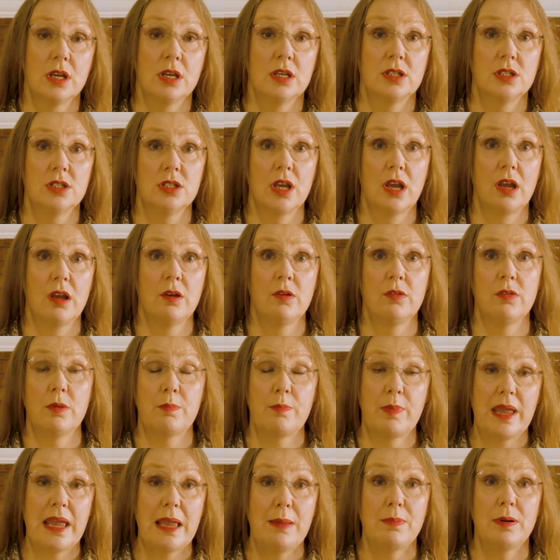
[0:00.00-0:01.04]
So the
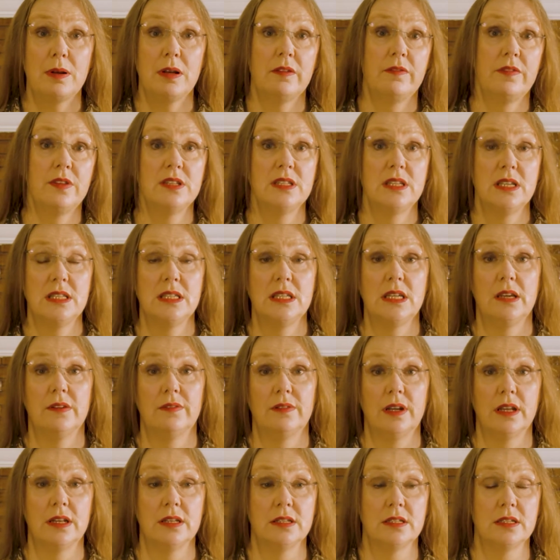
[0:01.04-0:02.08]
people of the City
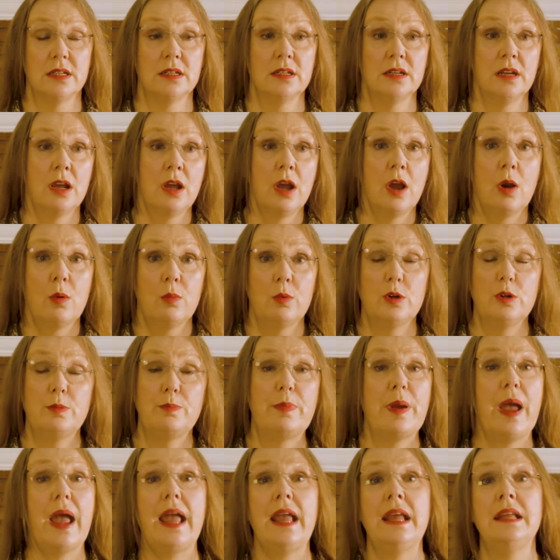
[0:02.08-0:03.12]
of London
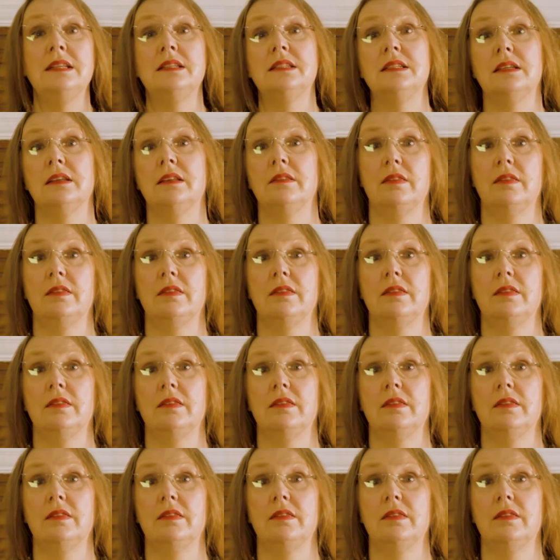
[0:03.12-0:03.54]
would paint